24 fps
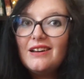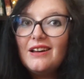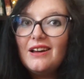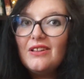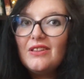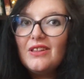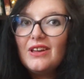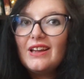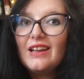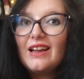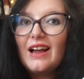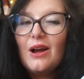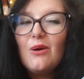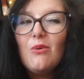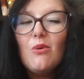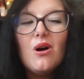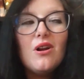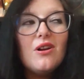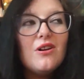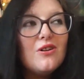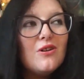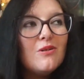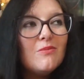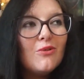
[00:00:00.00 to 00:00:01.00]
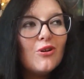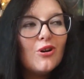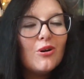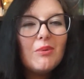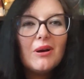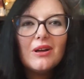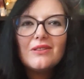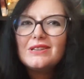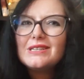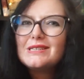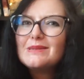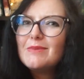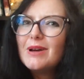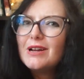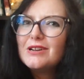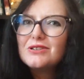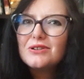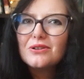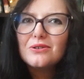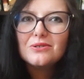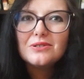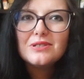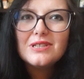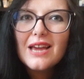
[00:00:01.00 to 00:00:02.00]
like I want to know more about this
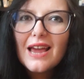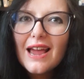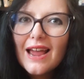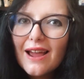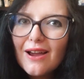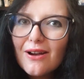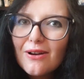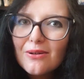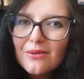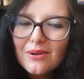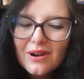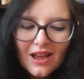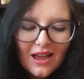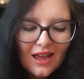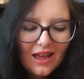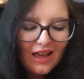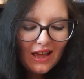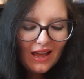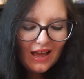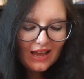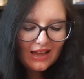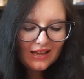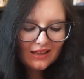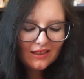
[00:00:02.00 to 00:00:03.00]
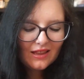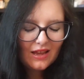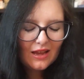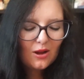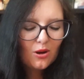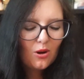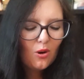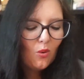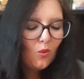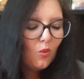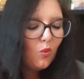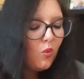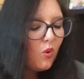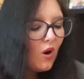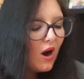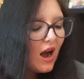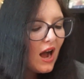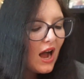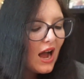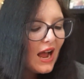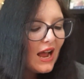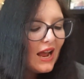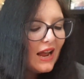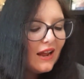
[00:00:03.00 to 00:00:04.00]
magical town and like
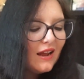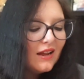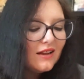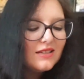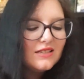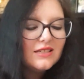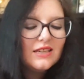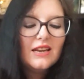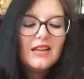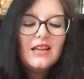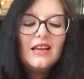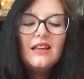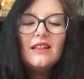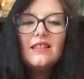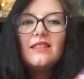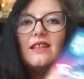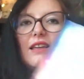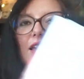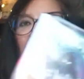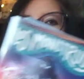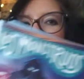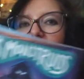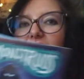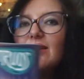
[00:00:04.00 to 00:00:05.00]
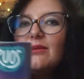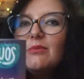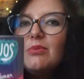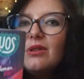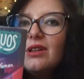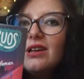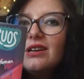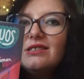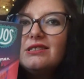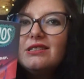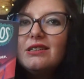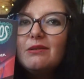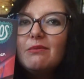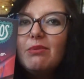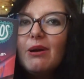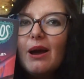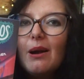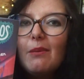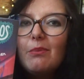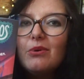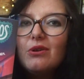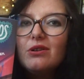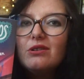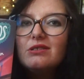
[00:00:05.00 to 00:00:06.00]
why did he think that planting
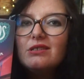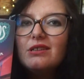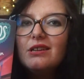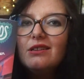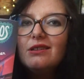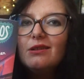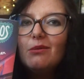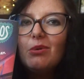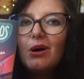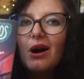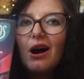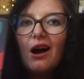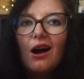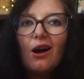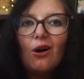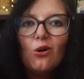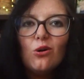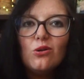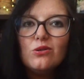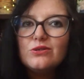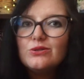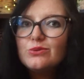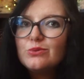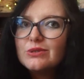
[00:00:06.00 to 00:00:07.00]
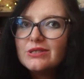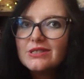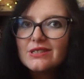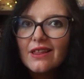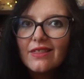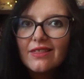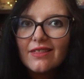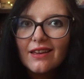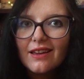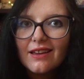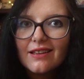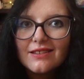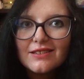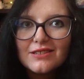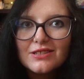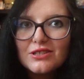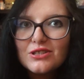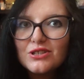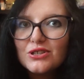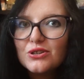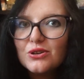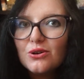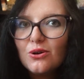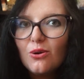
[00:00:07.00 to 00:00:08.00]
peppers in the potholes was the thing to
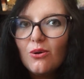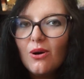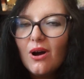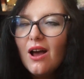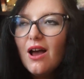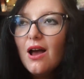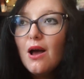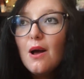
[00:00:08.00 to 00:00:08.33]
do?